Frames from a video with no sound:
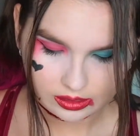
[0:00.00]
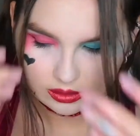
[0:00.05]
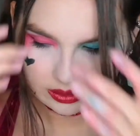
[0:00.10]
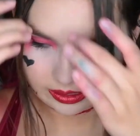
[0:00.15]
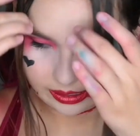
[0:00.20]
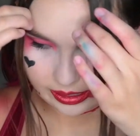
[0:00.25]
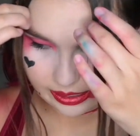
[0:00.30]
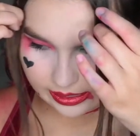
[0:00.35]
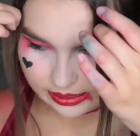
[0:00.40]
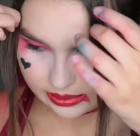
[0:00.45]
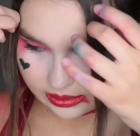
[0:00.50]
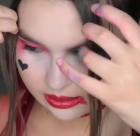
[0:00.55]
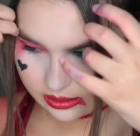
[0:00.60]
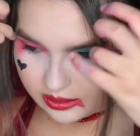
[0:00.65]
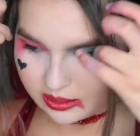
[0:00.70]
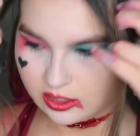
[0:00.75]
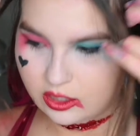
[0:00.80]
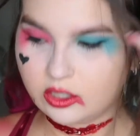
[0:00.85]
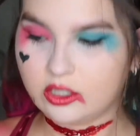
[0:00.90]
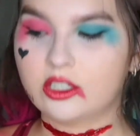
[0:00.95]
And
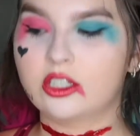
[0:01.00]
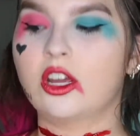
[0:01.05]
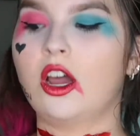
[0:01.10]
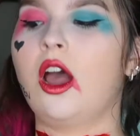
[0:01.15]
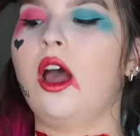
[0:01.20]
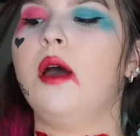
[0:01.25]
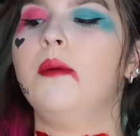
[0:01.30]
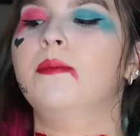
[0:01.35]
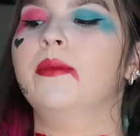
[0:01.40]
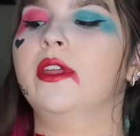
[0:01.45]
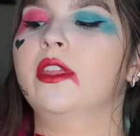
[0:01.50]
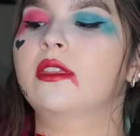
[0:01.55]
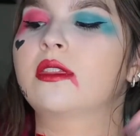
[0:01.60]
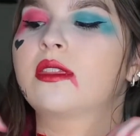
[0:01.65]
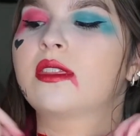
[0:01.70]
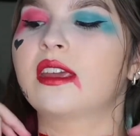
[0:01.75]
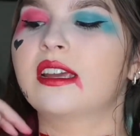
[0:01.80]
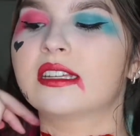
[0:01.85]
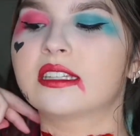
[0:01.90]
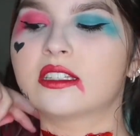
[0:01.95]
to top
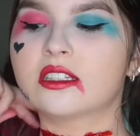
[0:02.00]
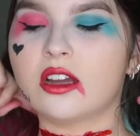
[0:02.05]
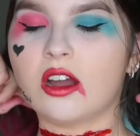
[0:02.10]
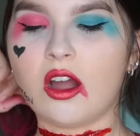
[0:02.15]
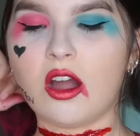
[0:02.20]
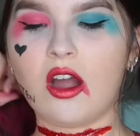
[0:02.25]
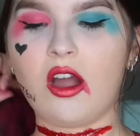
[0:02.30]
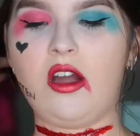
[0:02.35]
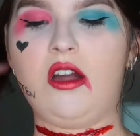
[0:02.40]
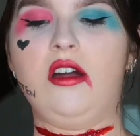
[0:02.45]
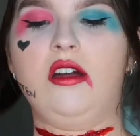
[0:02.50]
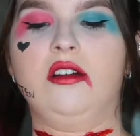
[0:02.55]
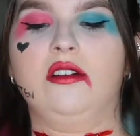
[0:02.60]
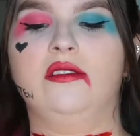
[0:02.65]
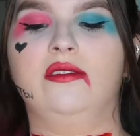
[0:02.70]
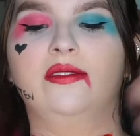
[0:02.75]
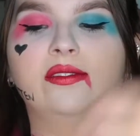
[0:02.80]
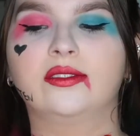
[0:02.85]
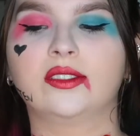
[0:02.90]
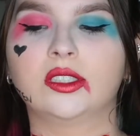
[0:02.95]
this
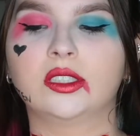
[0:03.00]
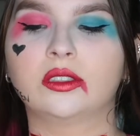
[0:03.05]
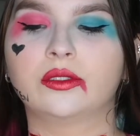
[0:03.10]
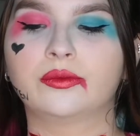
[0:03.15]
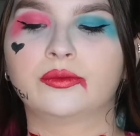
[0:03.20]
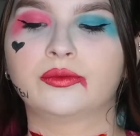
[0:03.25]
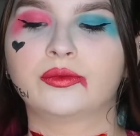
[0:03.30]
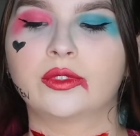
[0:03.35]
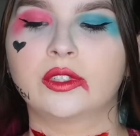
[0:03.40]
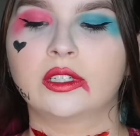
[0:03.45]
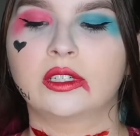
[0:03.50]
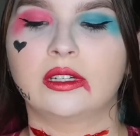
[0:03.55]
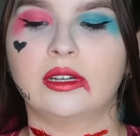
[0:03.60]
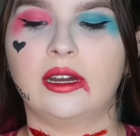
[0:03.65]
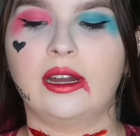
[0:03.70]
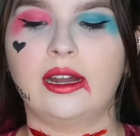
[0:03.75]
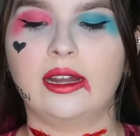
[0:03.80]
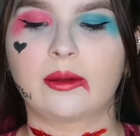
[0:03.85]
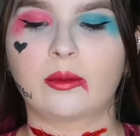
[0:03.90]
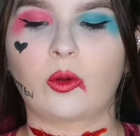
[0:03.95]
off,
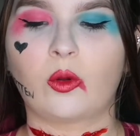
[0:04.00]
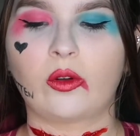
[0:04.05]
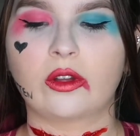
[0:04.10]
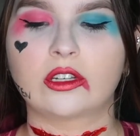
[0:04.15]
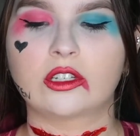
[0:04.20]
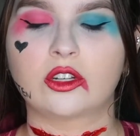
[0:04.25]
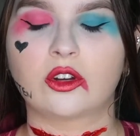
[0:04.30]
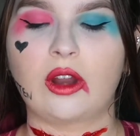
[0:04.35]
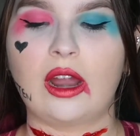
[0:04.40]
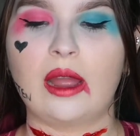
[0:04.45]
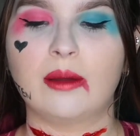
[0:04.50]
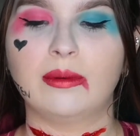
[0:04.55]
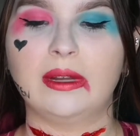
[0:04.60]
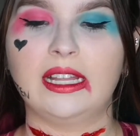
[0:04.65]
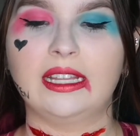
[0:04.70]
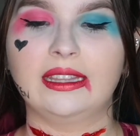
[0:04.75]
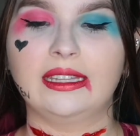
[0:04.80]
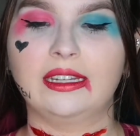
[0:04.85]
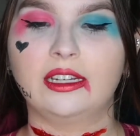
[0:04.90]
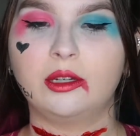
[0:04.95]
I'm going to grab
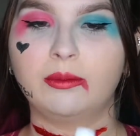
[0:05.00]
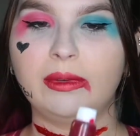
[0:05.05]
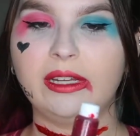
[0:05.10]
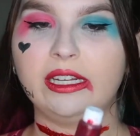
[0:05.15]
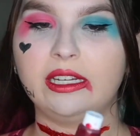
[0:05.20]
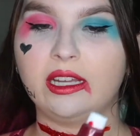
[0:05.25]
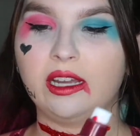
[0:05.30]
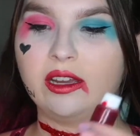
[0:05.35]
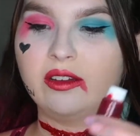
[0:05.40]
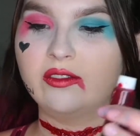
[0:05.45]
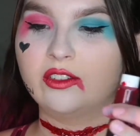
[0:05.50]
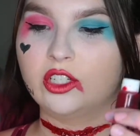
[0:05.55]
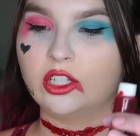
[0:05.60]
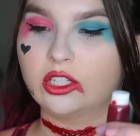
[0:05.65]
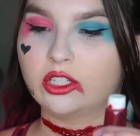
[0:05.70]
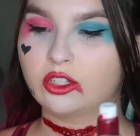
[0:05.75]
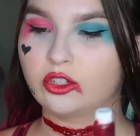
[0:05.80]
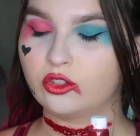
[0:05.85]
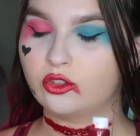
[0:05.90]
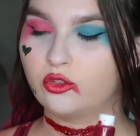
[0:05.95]
a little bit of
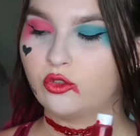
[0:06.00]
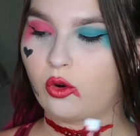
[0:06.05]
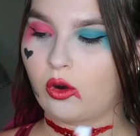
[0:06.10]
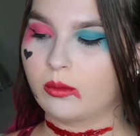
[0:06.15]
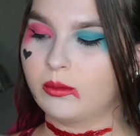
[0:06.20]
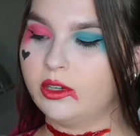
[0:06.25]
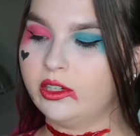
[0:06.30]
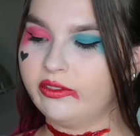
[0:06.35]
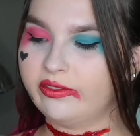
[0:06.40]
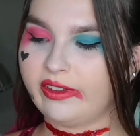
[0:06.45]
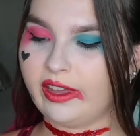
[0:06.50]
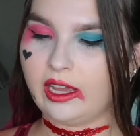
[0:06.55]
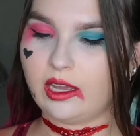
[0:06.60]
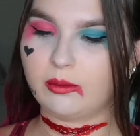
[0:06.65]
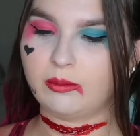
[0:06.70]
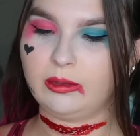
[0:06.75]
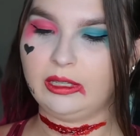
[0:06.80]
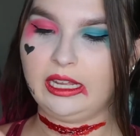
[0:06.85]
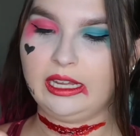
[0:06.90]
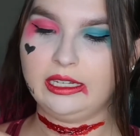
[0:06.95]
just normal
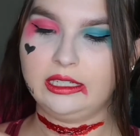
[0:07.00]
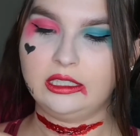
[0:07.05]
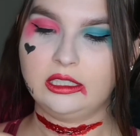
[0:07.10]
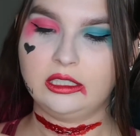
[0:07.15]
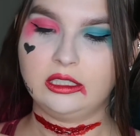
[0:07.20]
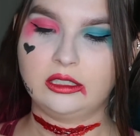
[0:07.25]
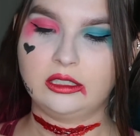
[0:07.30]
fake blood.